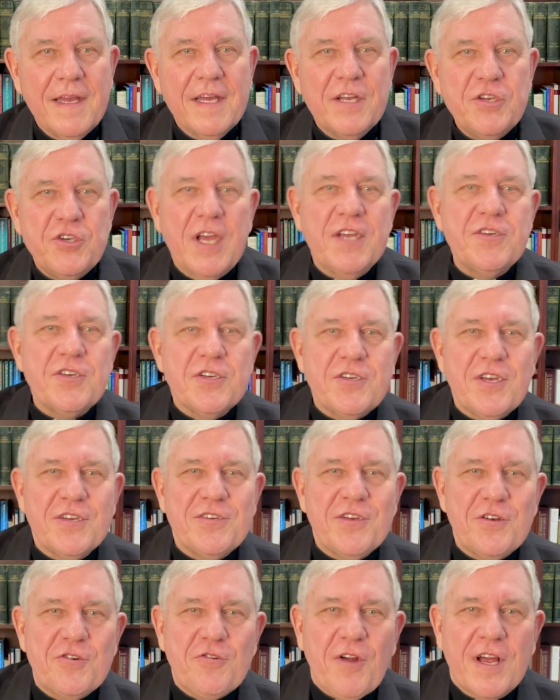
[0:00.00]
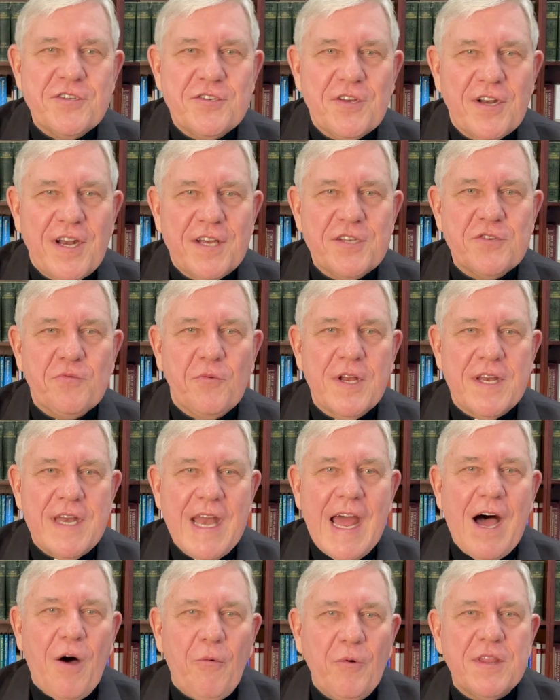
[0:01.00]
Jesus has entrusted us with
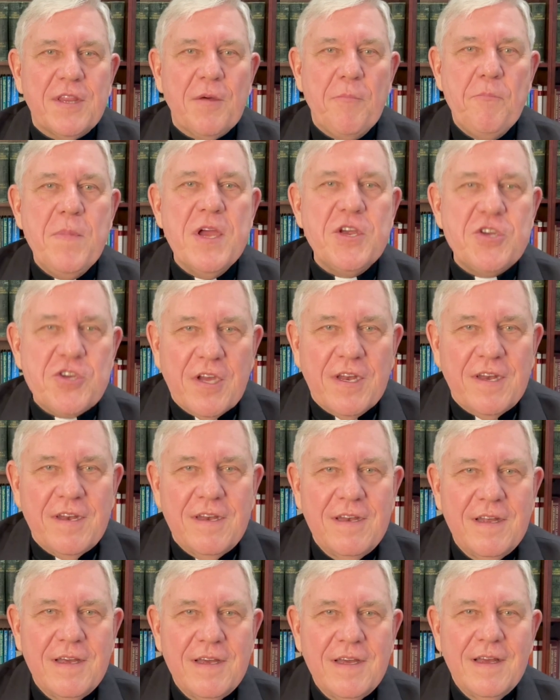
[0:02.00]
the mission